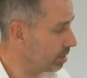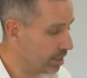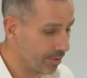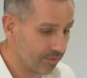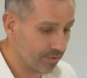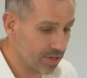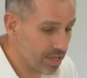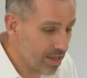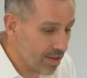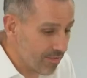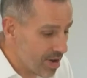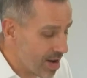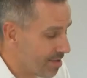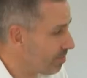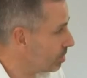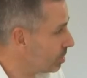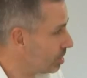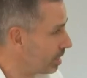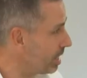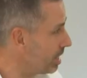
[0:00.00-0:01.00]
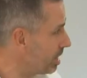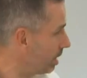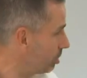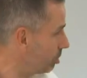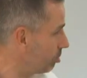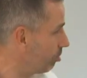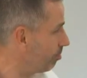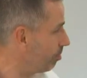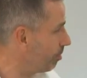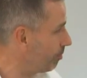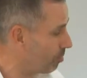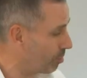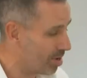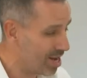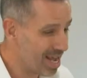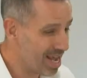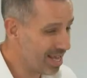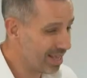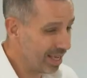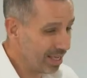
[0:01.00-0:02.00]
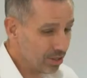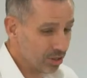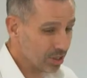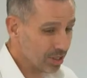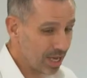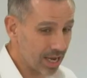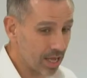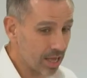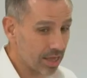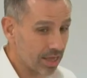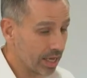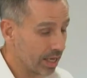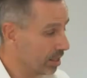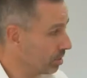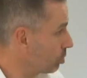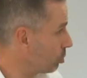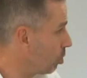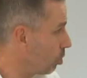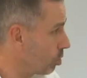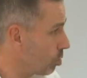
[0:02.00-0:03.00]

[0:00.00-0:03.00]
They've never seen this stuff before. They just kind of think it's going